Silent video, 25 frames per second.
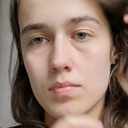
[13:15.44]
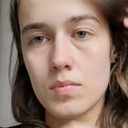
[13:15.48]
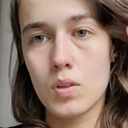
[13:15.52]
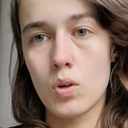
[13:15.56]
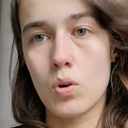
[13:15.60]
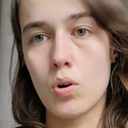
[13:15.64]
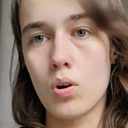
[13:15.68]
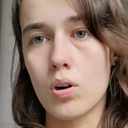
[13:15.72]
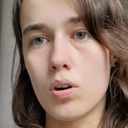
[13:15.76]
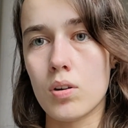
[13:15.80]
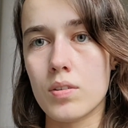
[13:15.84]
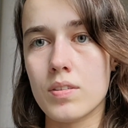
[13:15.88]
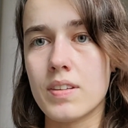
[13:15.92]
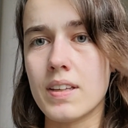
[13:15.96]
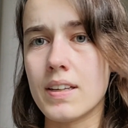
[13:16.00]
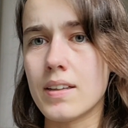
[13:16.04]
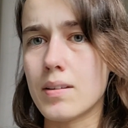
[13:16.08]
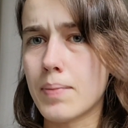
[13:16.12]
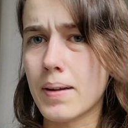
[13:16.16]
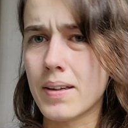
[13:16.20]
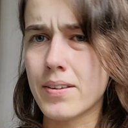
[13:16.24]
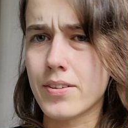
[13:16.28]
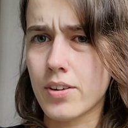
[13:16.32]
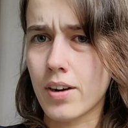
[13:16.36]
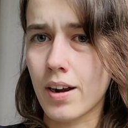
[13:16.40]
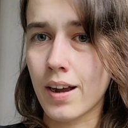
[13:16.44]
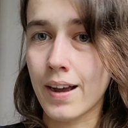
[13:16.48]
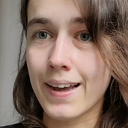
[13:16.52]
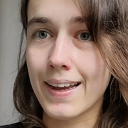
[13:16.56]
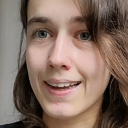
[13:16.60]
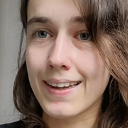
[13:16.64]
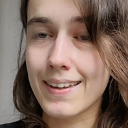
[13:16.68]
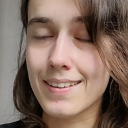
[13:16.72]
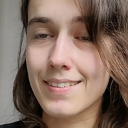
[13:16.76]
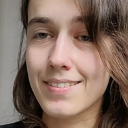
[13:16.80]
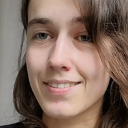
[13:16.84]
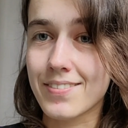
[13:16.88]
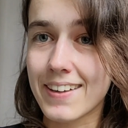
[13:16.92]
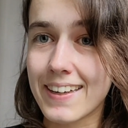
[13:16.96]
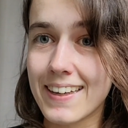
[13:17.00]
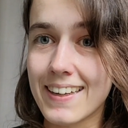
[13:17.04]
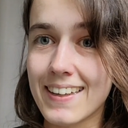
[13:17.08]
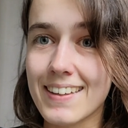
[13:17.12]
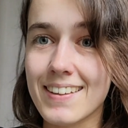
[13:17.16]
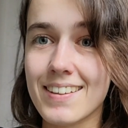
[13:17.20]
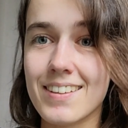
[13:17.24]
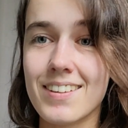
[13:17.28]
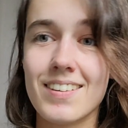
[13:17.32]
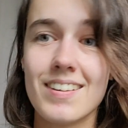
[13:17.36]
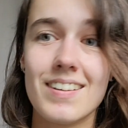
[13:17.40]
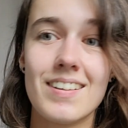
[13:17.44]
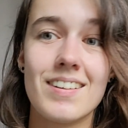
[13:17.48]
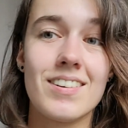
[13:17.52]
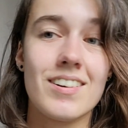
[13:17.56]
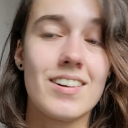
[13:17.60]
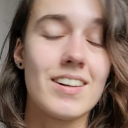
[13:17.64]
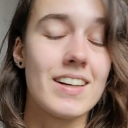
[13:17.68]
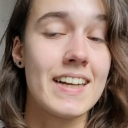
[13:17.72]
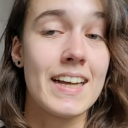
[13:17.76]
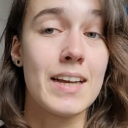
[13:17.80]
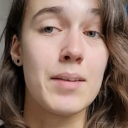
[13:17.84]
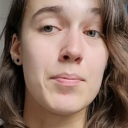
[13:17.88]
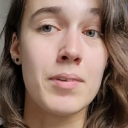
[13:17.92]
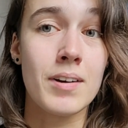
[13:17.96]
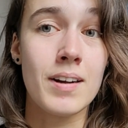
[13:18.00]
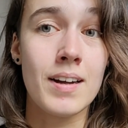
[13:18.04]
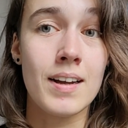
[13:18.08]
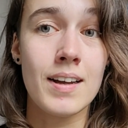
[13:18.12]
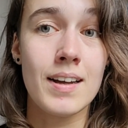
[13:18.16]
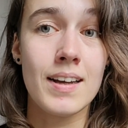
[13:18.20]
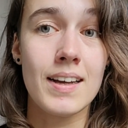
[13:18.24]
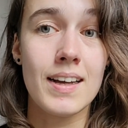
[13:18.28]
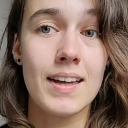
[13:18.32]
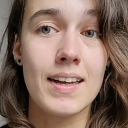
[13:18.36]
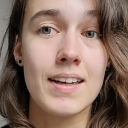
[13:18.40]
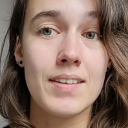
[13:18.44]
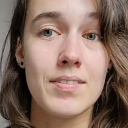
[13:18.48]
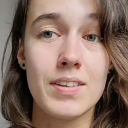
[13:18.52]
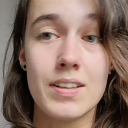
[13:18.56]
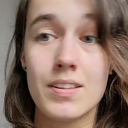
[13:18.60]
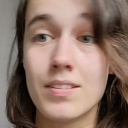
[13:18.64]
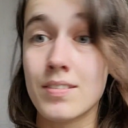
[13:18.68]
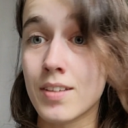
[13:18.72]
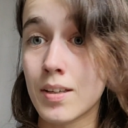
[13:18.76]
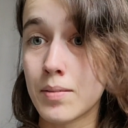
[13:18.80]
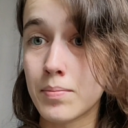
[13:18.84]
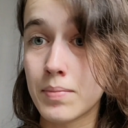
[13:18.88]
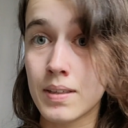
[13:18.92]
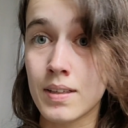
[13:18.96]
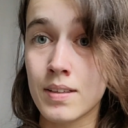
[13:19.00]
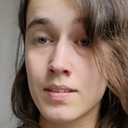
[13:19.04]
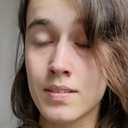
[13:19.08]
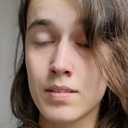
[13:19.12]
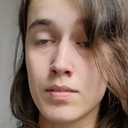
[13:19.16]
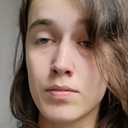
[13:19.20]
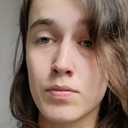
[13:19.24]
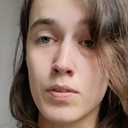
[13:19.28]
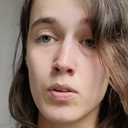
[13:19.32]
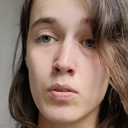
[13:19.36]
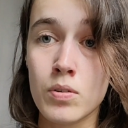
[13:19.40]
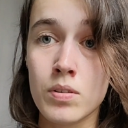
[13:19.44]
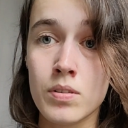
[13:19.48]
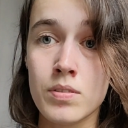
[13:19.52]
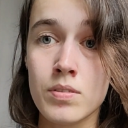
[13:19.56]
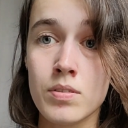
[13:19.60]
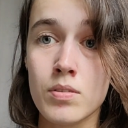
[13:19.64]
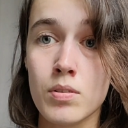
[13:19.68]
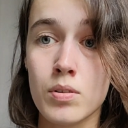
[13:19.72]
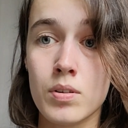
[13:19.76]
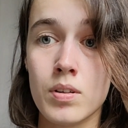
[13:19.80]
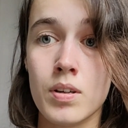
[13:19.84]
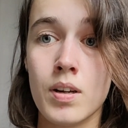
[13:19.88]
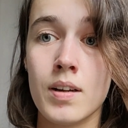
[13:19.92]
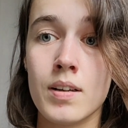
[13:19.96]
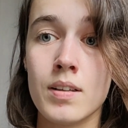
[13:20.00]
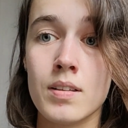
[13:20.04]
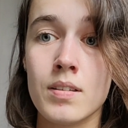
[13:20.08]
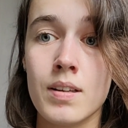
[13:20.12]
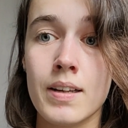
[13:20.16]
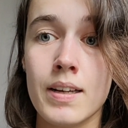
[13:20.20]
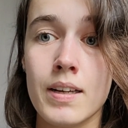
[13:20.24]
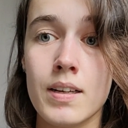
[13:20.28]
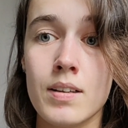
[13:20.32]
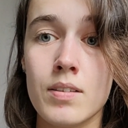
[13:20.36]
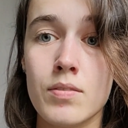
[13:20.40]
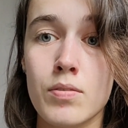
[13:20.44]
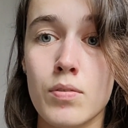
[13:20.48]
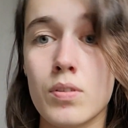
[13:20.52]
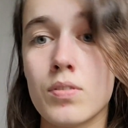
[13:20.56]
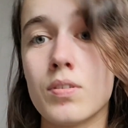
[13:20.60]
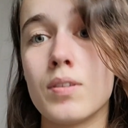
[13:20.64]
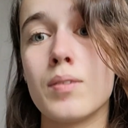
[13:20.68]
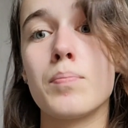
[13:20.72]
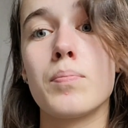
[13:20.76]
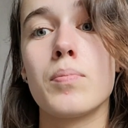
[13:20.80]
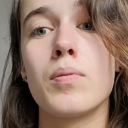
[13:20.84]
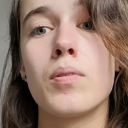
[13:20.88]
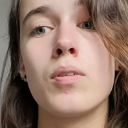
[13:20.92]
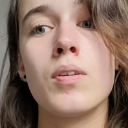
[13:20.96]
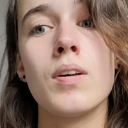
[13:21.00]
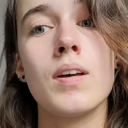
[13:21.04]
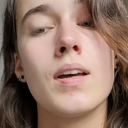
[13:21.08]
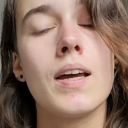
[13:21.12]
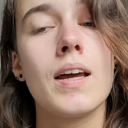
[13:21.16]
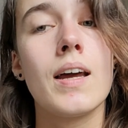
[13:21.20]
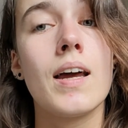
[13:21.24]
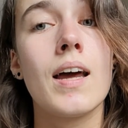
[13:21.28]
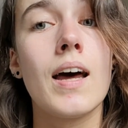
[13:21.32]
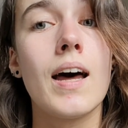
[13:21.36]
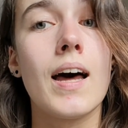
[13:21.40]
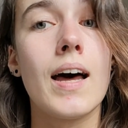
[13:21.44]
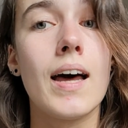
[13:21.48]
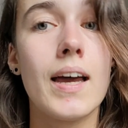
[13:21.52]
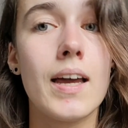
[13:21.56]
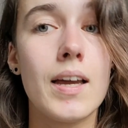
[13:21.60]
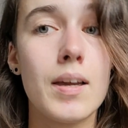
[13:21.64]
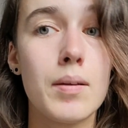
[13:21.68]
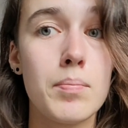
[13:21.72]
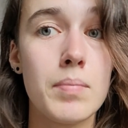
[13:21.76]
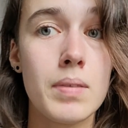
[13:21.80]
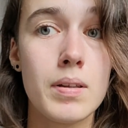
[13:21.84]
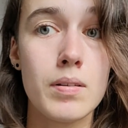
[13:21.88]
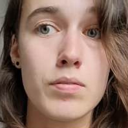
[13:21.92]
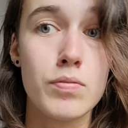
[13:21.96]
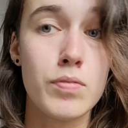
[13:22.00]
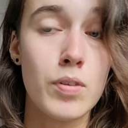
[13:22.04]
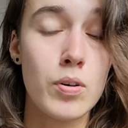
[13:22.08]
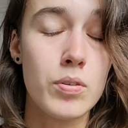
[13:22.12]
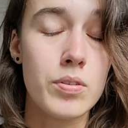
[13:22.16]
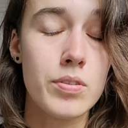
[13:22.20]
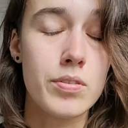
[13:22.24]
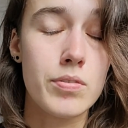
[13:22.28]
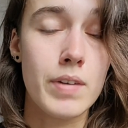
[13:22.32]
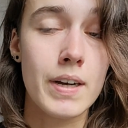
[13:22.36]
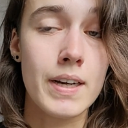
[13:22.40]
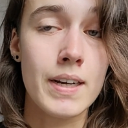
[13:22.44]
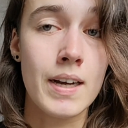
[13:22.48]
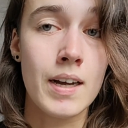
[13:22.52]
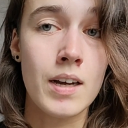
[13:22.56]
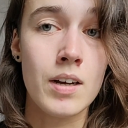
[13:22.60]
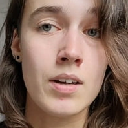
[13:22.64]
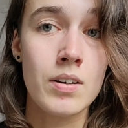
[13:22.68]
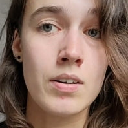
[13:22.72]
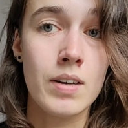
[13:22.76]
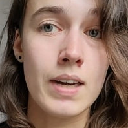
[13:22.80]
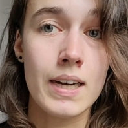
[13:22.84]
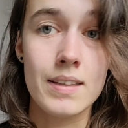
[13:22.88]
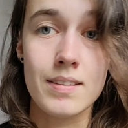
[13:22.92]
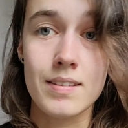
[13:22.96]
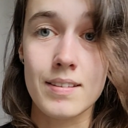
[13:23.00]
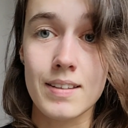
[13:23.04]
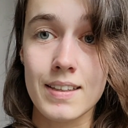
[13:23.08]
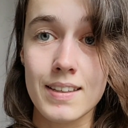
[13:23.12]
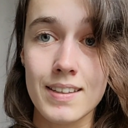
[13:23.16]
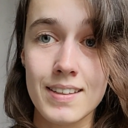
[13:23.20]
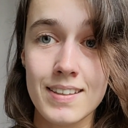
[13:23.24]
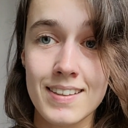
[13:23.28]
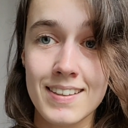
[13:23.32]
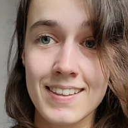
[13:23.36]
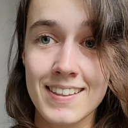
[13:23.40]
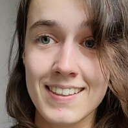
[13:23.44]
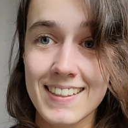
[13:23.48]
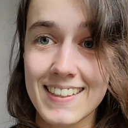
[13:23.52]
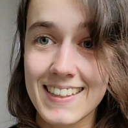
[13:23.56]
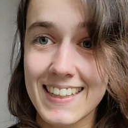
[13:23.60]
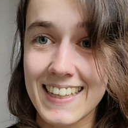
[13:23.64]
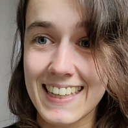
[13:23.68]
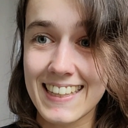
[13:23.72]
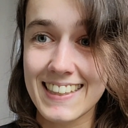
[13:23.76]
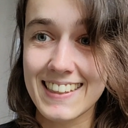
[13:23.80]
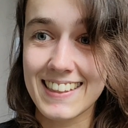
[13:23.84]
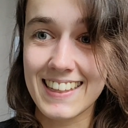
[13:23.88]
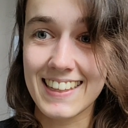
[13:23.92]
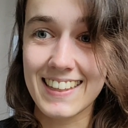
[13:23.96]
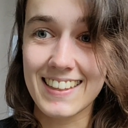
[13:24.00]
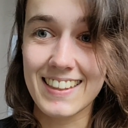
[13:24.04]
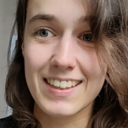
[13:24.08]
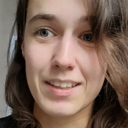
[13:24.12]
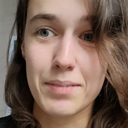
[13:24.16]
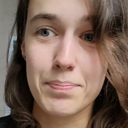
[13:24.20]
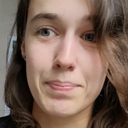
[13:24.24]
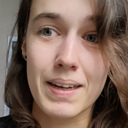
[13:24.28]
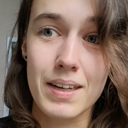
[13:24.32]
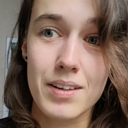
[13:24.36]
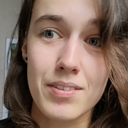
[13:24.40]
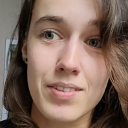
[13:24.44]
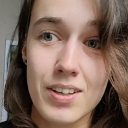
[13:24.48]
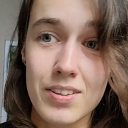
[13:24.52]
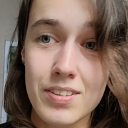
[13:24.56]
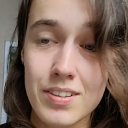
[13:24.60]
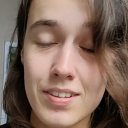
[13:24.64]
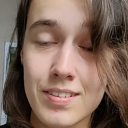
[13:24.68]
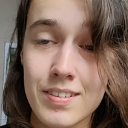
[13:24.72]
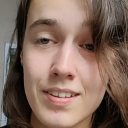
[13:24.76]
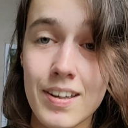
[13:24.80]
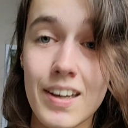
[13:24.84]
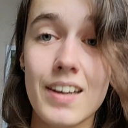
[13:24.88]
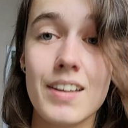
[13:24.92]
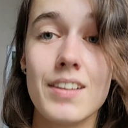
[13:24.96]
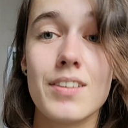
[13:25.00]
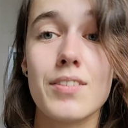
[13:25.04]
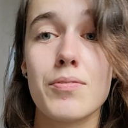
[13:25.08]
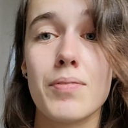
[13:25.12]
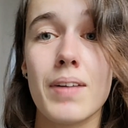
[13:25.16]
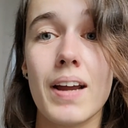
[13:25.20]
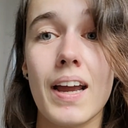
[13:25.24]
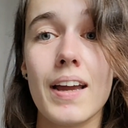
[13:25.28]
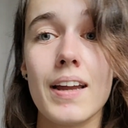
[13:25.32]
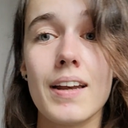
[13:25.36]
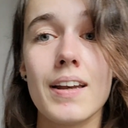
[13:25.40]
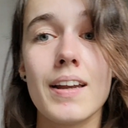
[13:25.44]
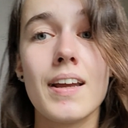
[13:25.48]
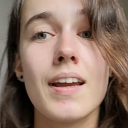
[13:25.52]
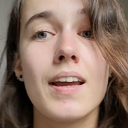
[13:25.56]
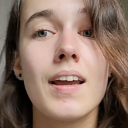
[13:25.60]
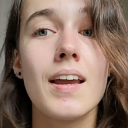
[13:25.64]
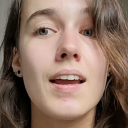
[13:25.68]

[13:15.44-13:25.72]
or think about your eyes, right? Or camera, when something is in focus or not. Like, for example, I'm in focus right now, I think, and then the background's not, right?